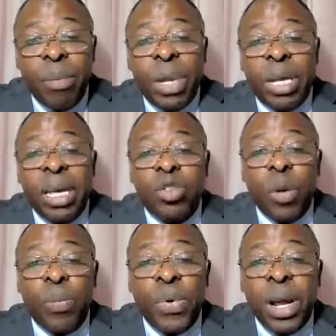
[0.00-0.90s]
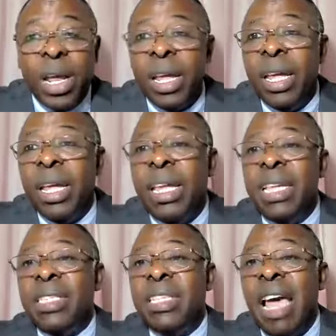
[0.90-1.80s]
Begin to pray.
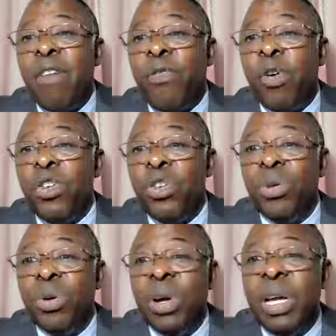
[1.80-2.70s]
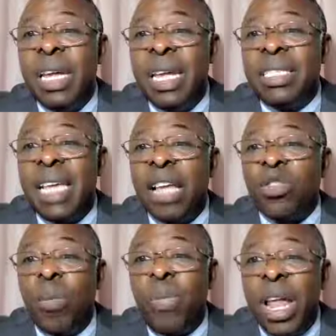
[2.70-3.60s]
He's here for you. He's here
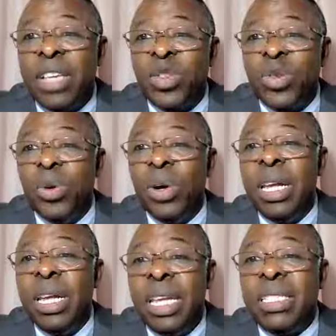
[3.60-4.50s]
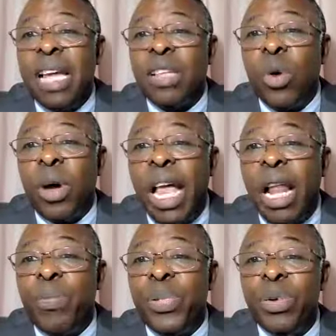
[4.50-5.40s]
to bless you. He's here to
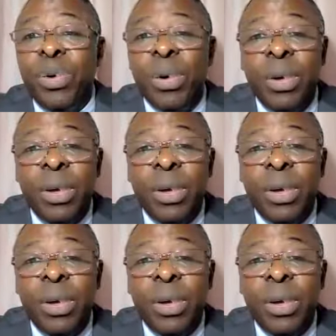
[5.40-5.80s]
help you.